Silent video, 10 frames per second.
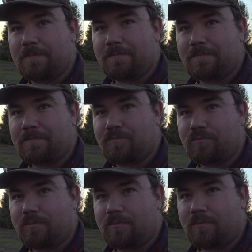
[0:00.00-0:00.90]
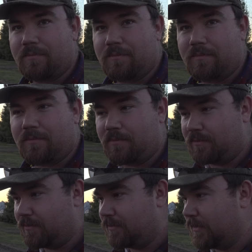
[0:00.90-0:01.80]
what kind of techniques did you learn?
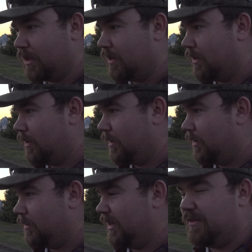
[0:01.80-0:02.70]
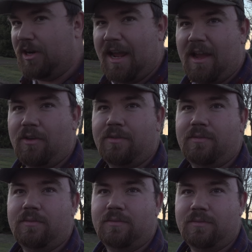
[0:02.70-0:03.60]
Leave it down.
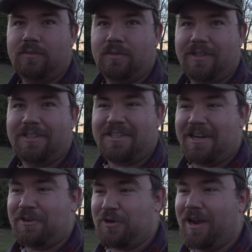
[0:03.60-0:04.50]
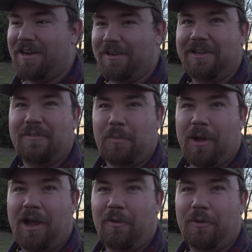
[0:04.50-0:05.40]
Instead of trying to leave a
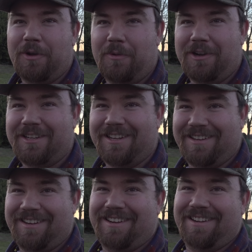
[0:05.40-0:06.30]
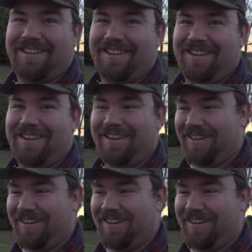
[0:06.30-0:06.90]
pile where you want it. Okay.